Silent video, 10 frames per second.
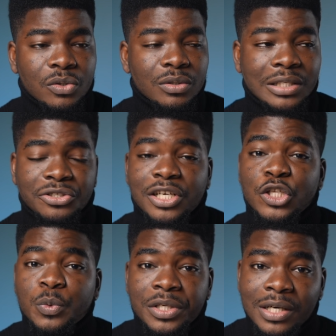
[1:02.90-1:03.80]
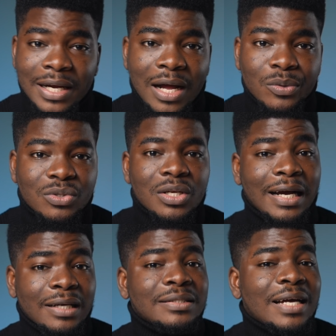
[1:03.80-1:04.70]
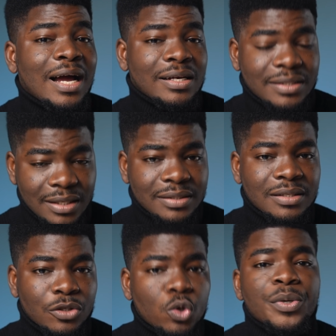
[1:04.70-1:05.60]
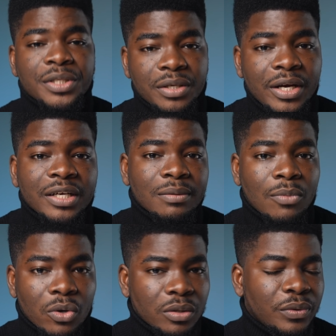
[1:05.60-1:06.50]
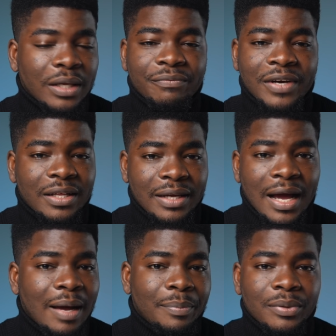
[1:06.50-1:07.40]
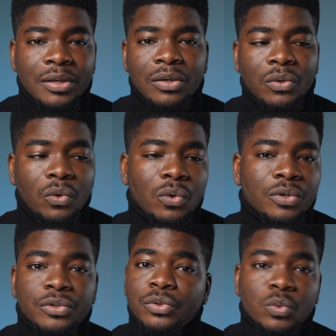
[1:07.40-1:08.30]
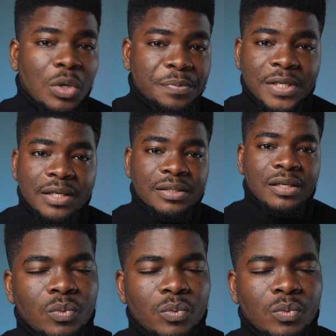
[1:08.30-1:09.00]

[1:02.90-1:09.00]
or Nigerian Twitter account can't access Twitter anymore via the app or the website.